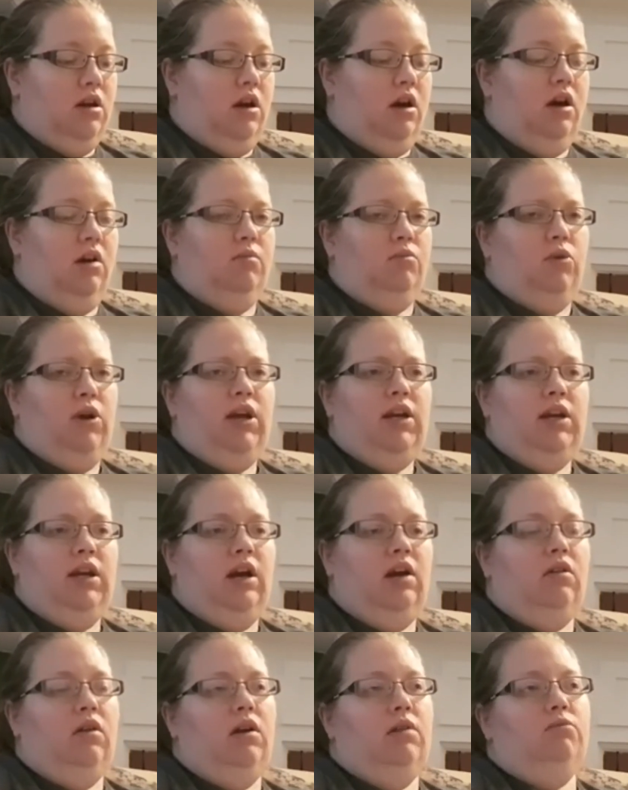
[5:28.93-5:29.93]
Right
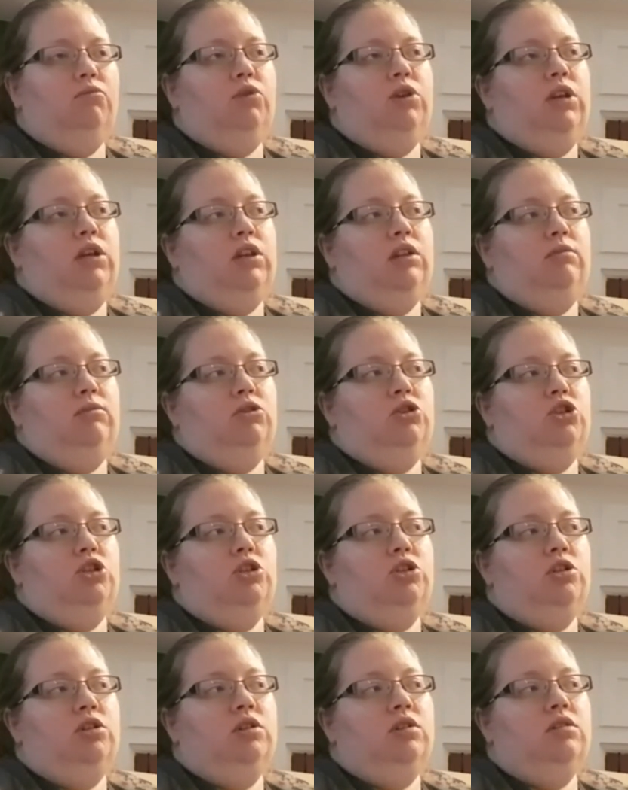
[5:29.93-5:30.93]
now I'm reading The
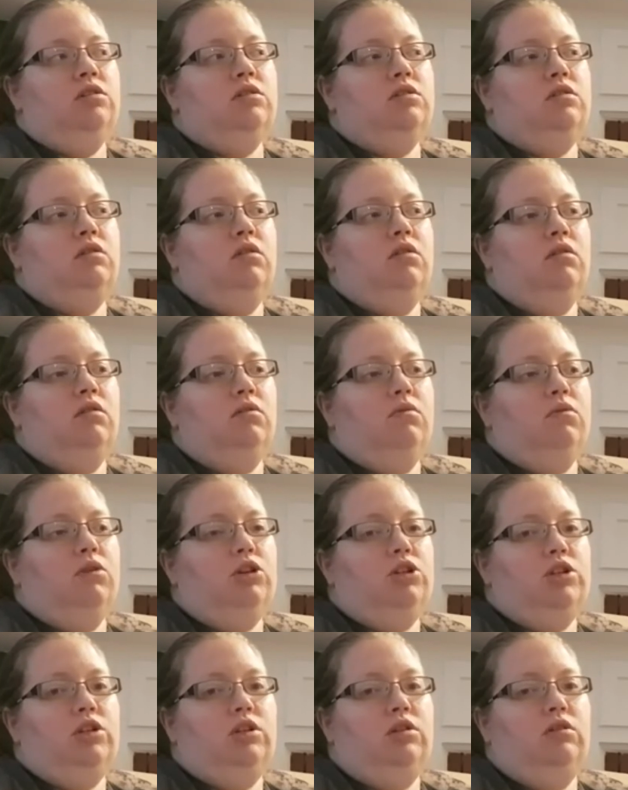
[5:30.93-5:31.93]
Magicians,
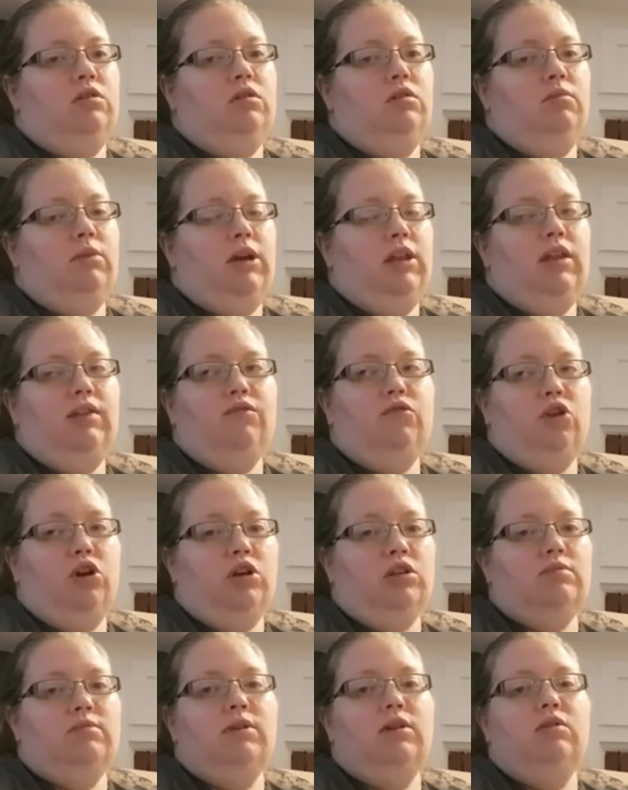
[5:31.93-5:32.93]
which by Lev
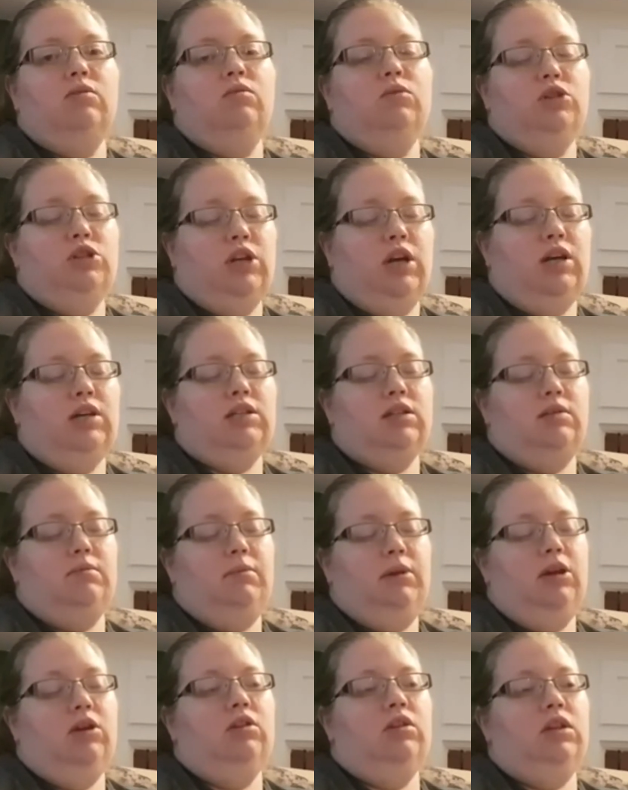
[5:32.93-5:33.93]
Grossman, which has a
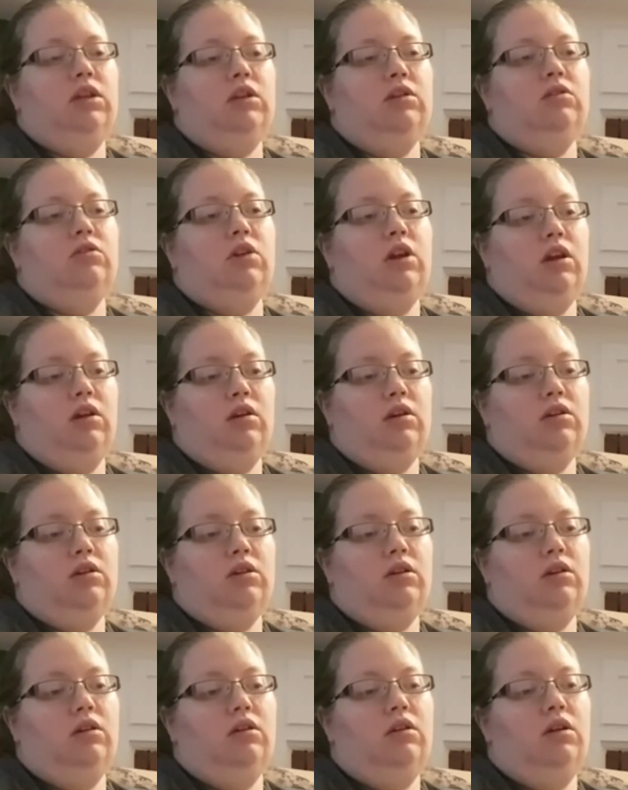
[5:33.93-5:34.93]
male lead
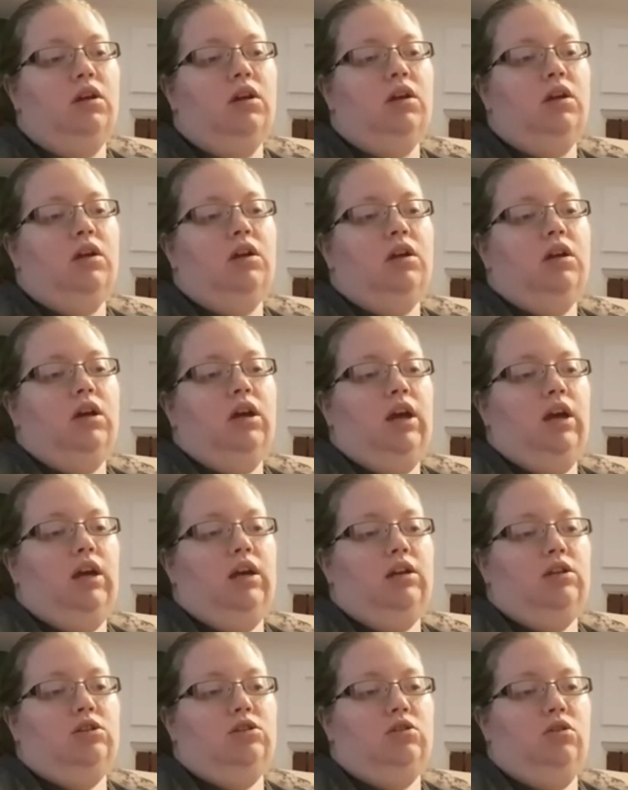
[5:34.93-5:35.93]
character.
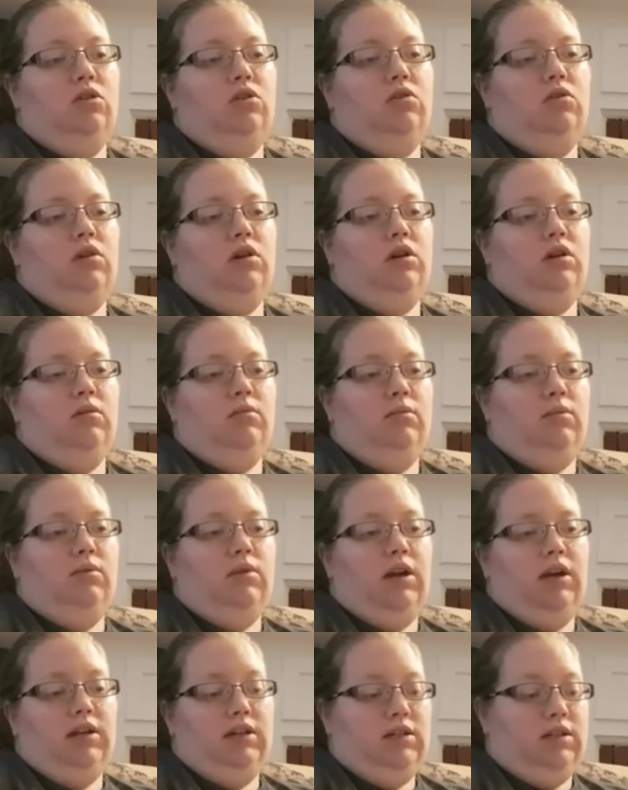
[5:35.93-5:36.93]
And so
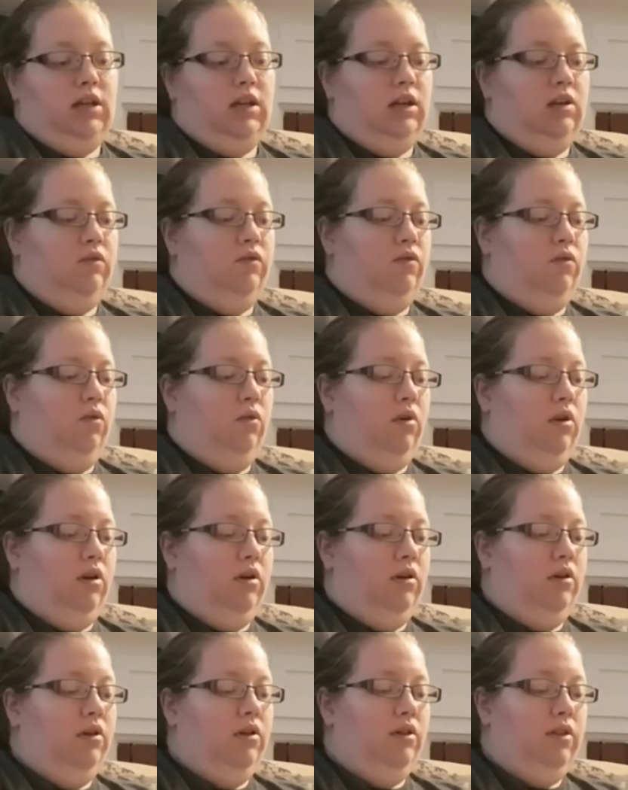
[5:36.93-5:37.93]
I decided
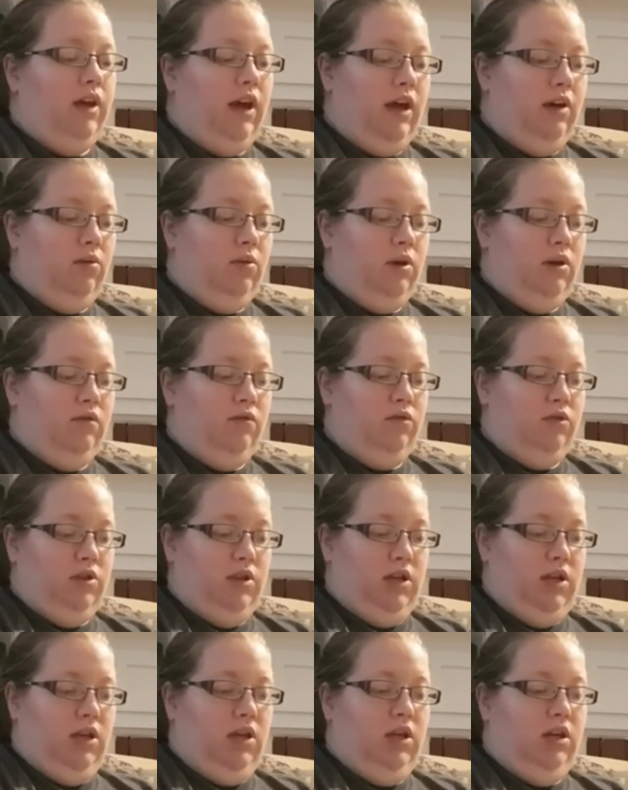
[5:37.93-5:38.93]
for that one, for
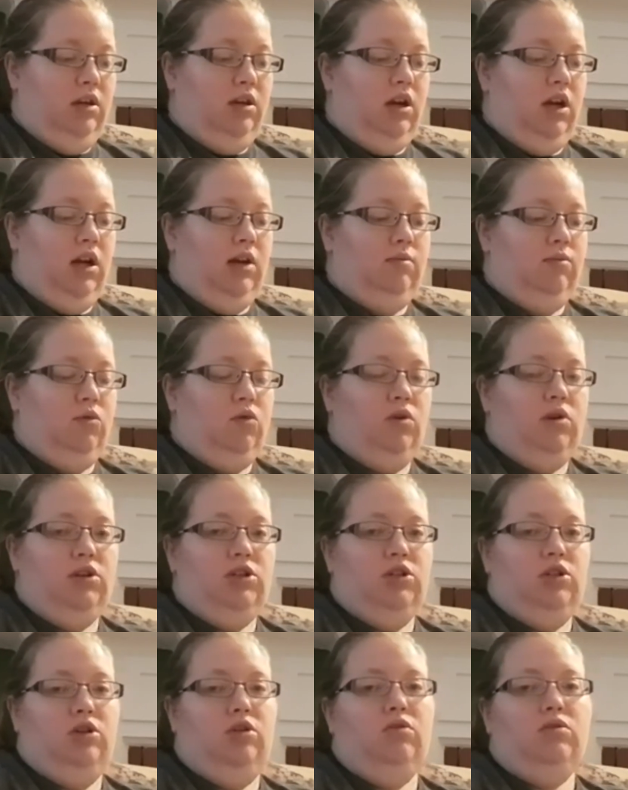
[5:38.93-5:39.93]
the E, I'm going
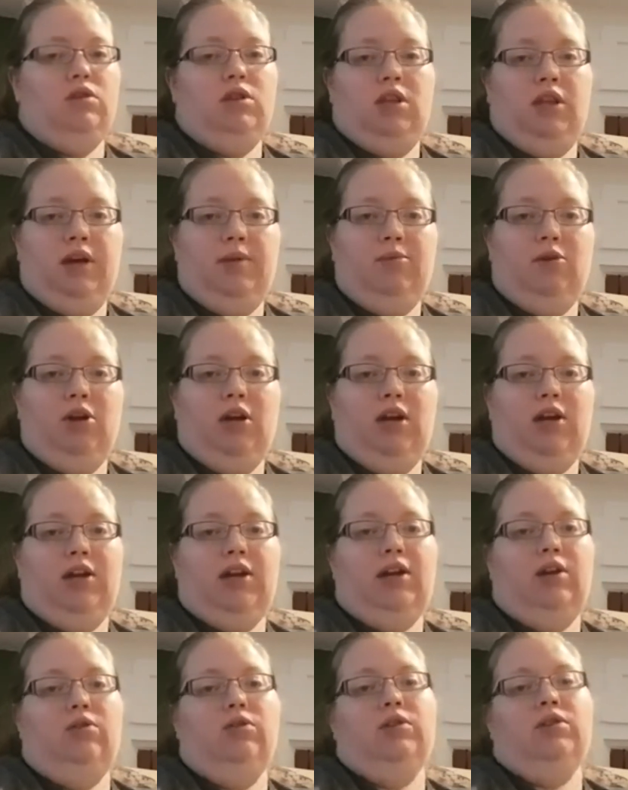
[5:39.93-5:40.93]
to go to the library and
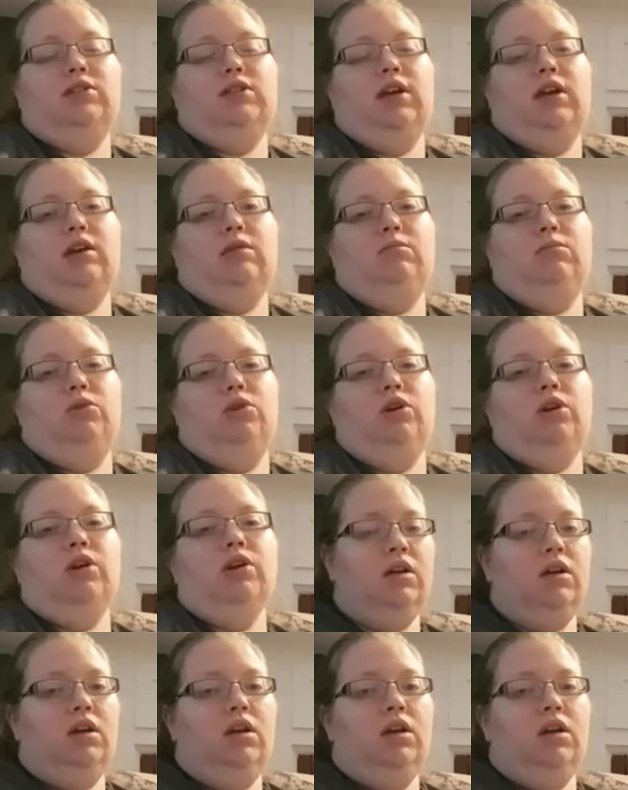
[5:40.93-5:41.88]
get out the second book